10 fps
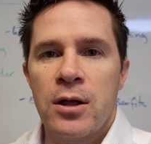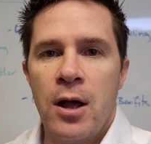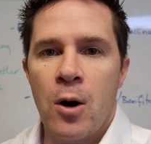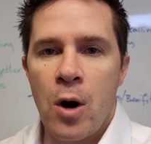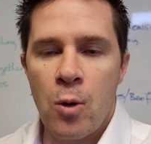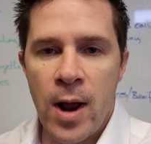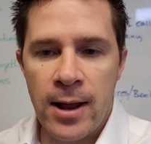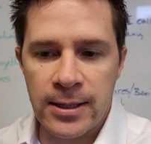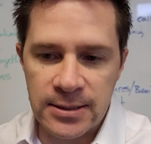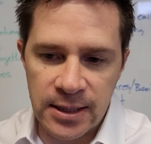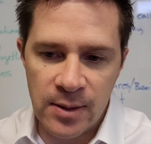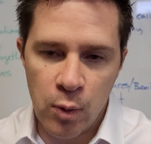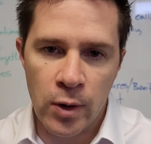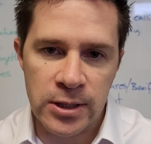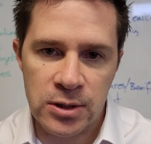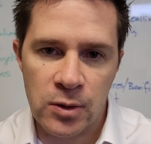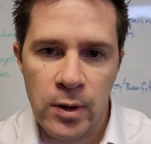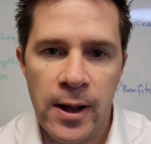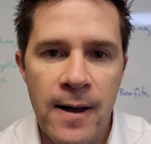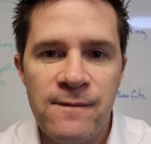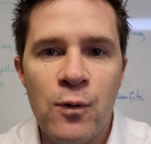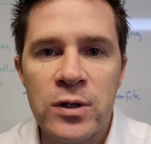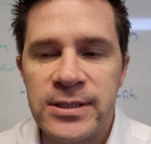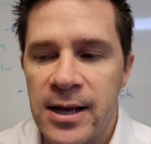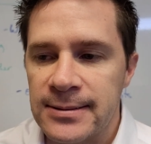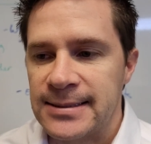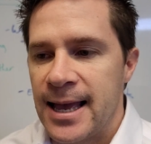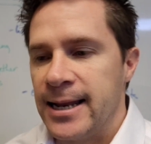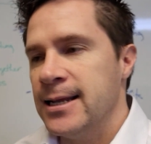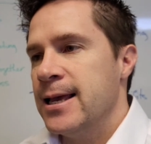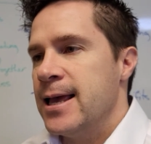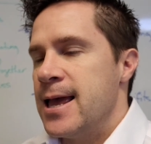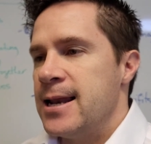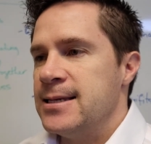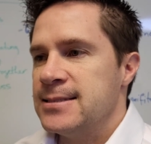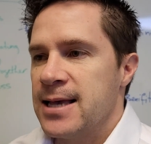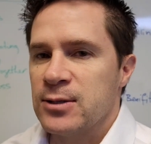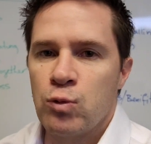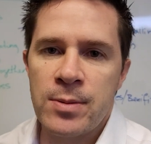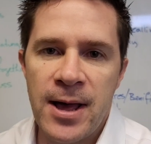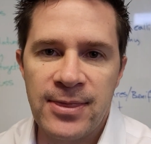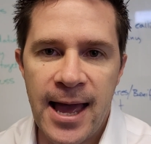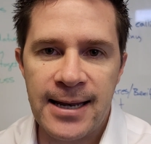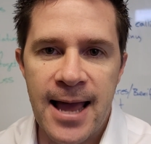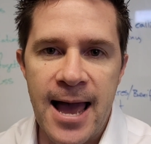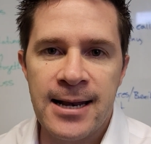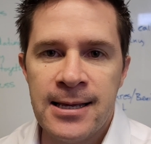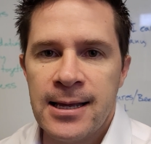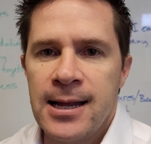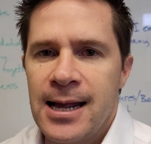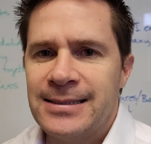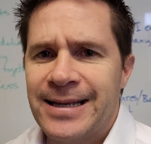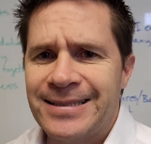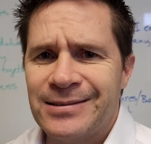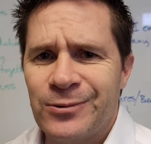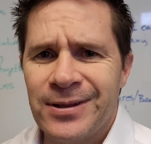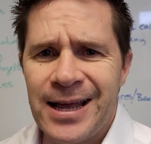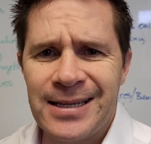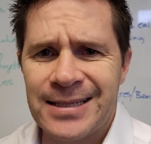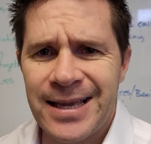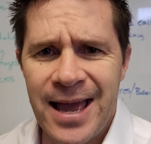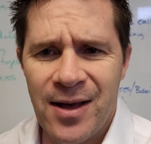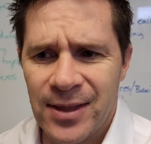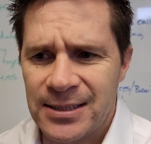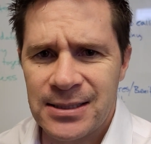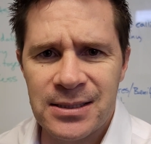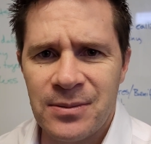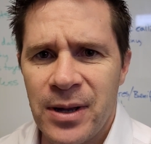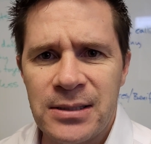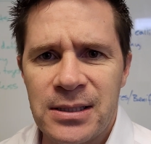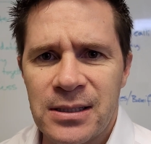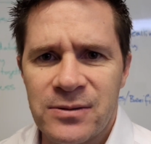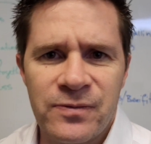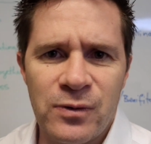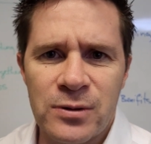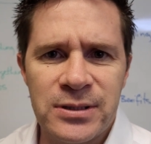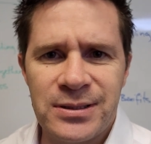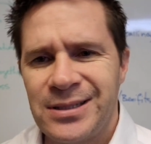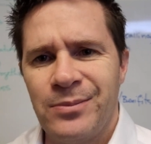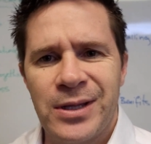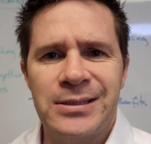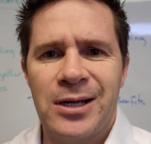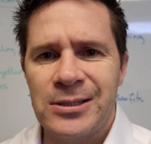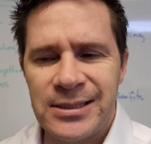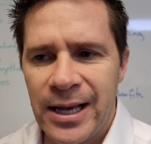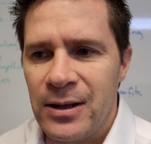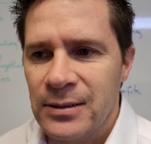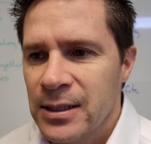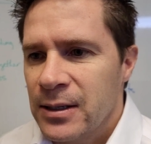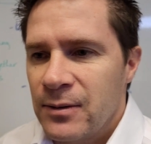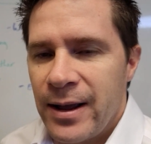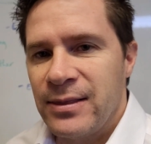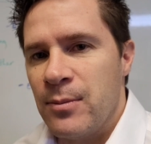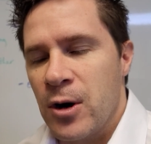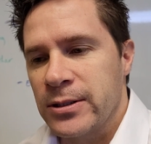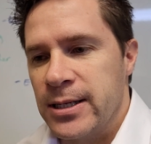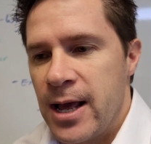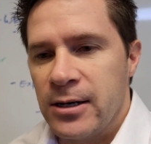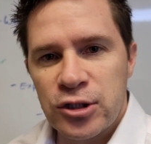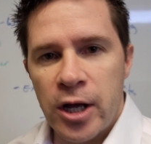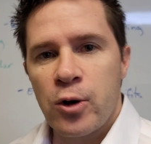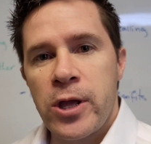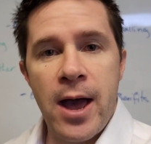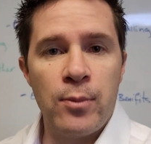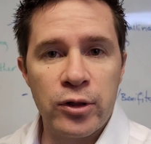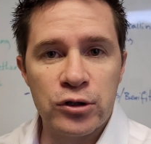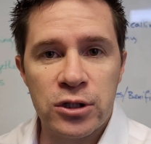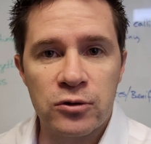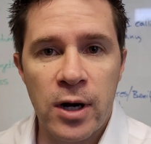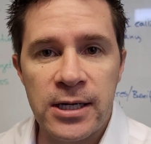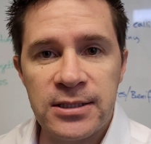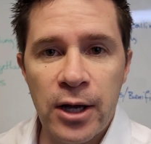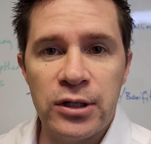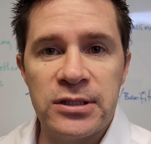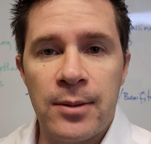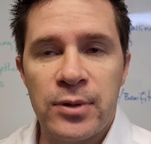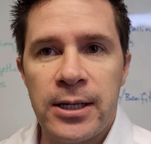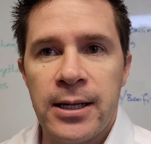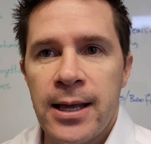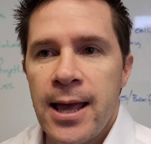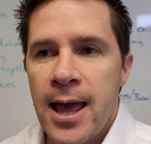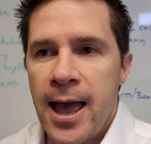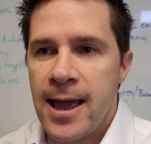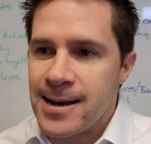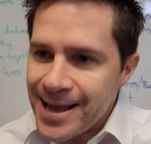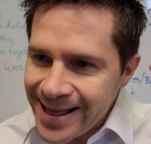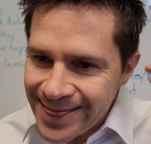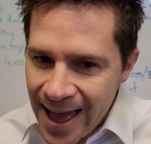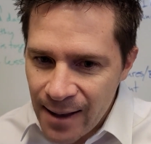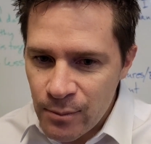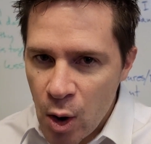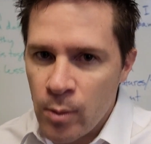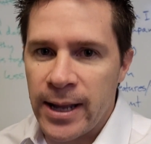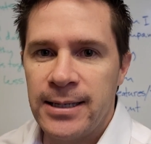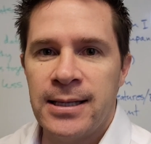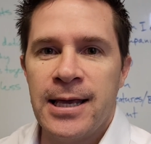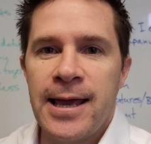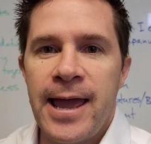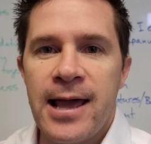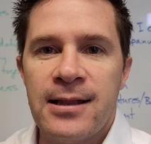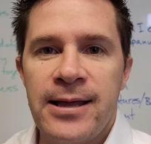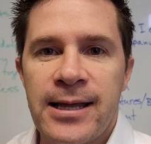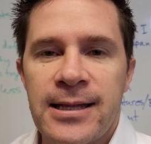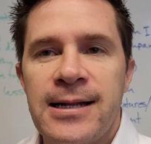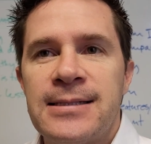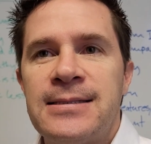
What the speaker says: around us, and he points to a for sale sign, and he says, "What about that, Dad?" I said, "Well, that doesn't count. That's just the basic for something's on sale, right?" They marked it down. He's like, "Yeah, but they're still trying to sell you something," and in that moment, it clicked, and